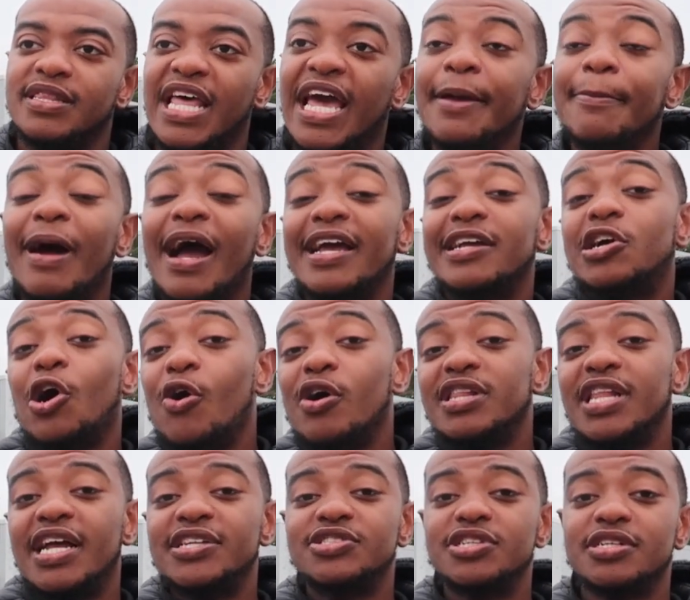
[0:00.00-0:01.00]
they might go
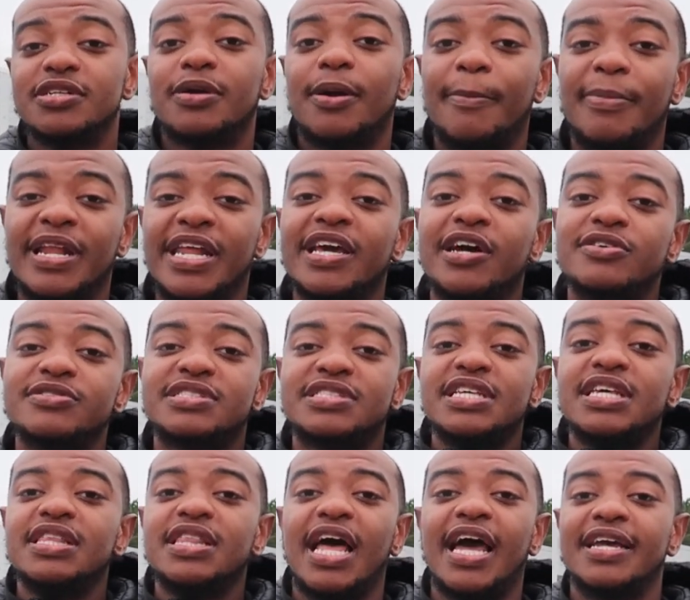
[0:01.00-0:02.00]
electric, but they're gonna
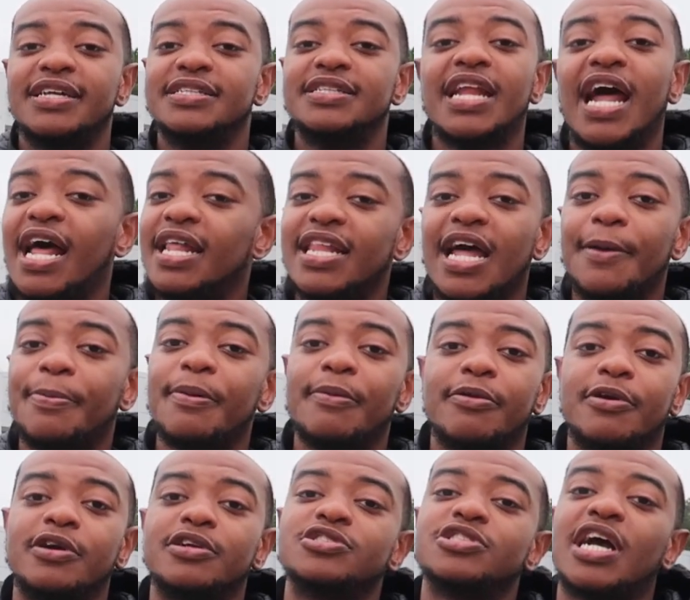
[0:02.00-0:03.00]
see like not a lot of
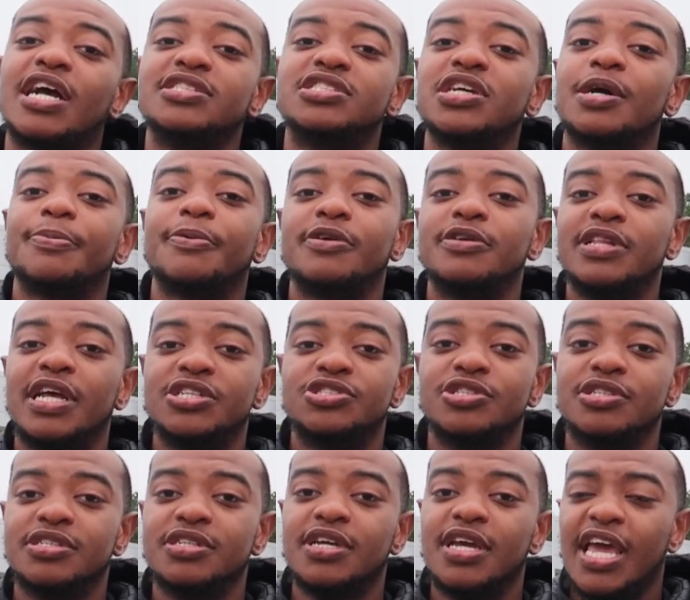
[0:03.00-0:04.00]
people are gonna try to jump on
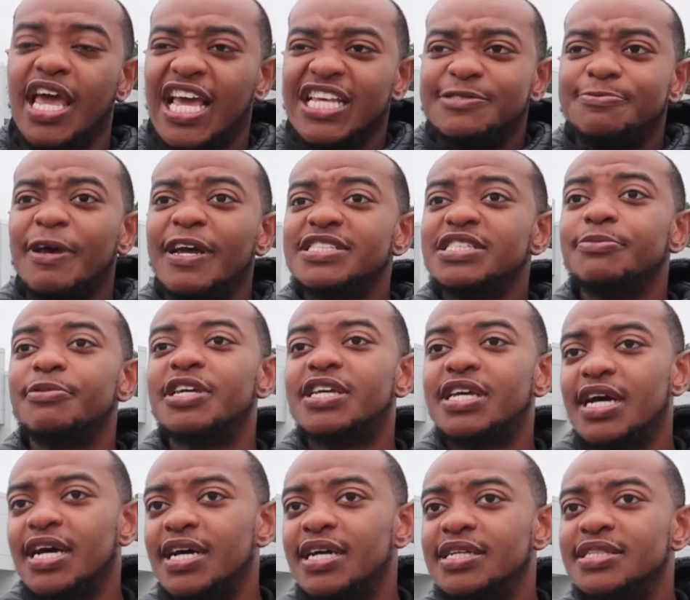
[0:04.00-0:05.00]
electric. Especially
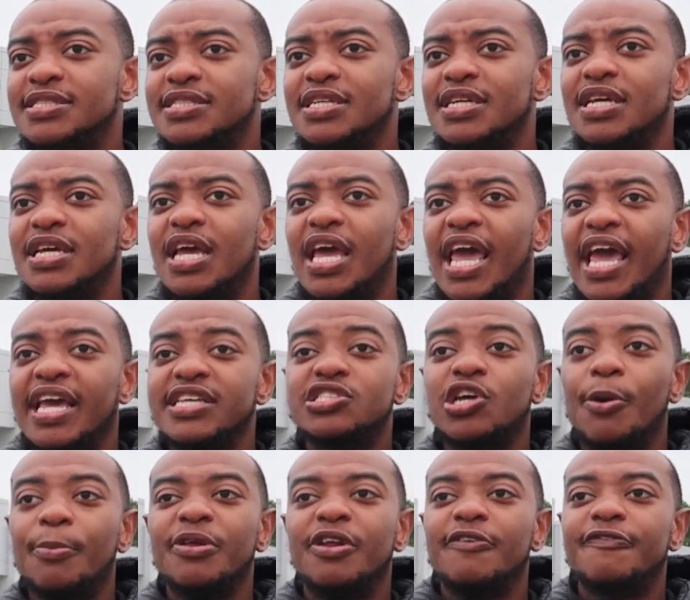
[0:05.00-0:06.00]
because it's
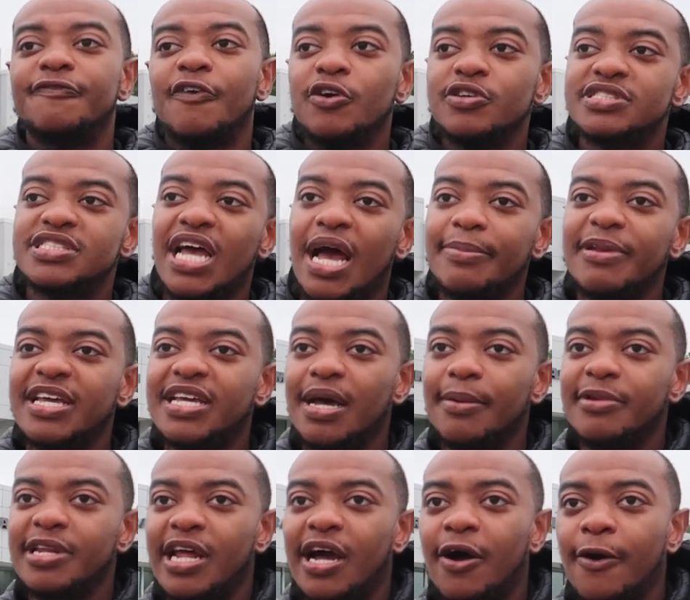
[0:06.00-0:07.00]
gonna be the first time they're
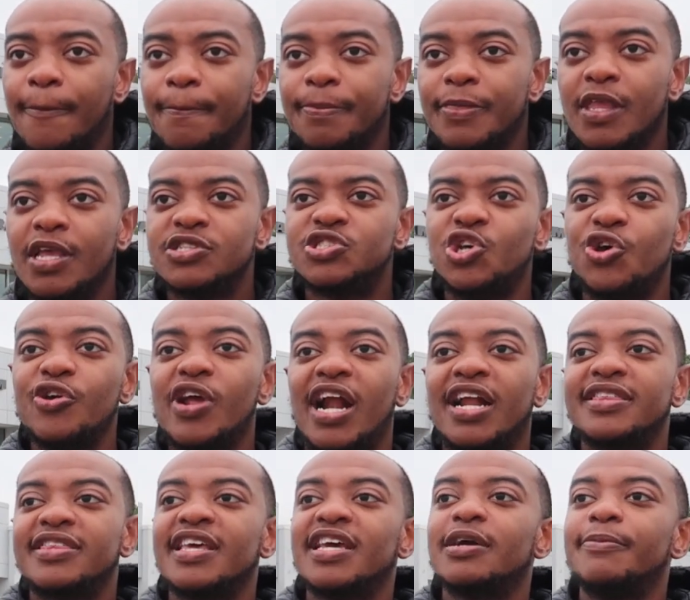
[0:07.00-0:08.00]
coming out. So you
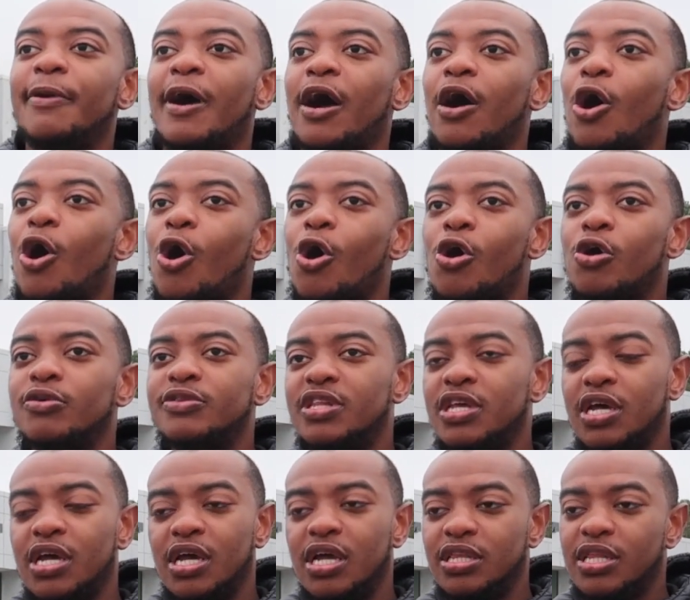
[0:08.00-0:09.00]
gotta think about all
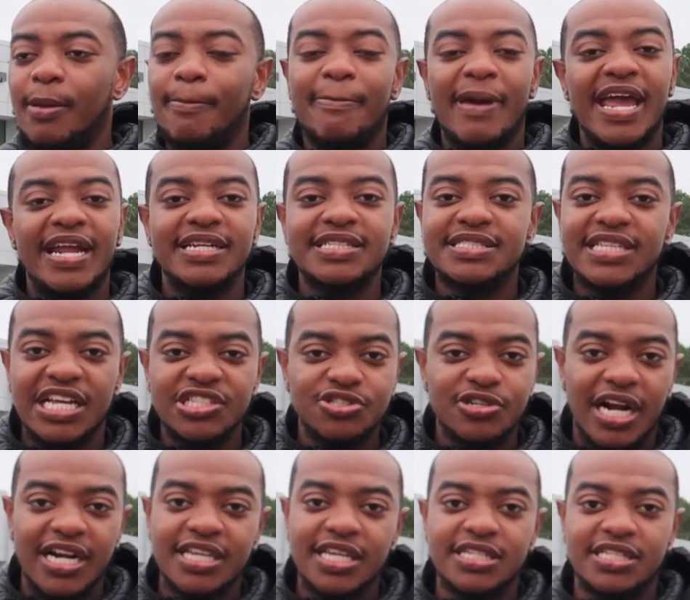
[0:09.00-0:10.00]
the, the maintenance that you
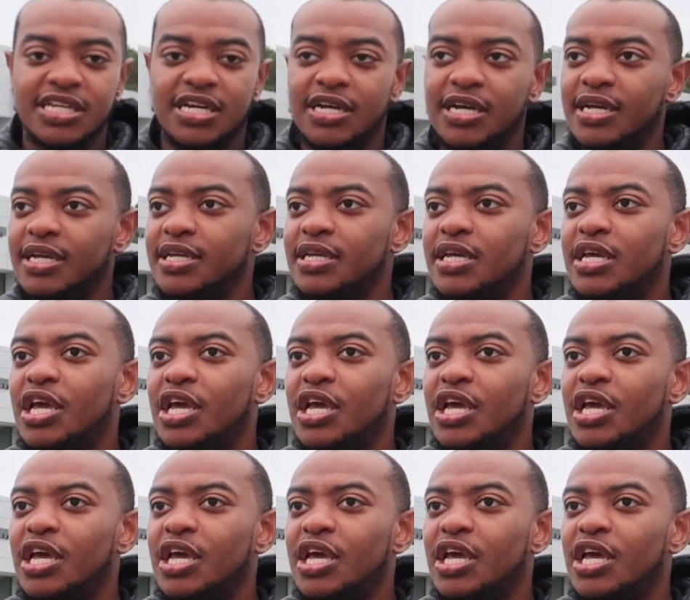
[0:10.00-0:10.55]
gotta get done.